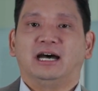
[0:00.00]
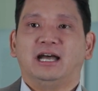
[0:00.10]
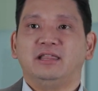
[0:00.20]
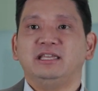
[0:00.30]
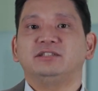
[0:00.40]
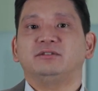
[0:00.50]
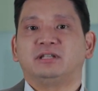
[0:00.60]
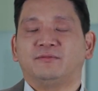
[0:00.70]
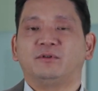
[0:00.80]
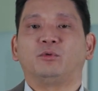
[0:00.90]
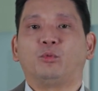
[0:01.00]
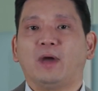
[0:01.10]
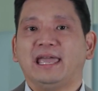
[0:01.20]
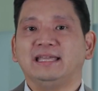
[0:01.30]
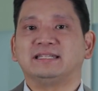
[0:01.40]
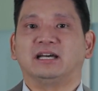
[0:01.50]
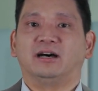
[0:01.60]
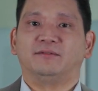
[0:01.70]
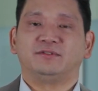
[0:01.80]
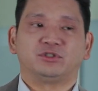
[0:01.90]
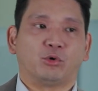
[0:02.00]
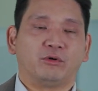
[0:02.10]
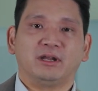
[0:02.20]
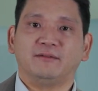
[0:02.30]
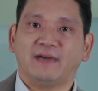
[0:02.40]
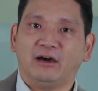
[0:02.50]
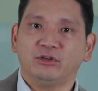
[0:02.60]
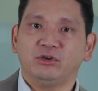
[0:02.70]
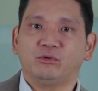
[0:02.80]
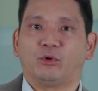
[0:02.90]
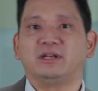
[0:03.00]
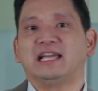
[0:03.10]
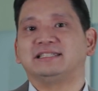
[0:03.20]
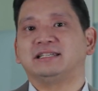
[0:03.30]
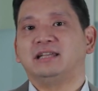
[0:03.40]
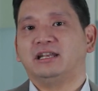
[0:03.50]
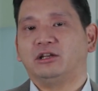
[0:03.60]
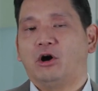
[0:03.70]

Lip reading: And these are different ways of storing value or designating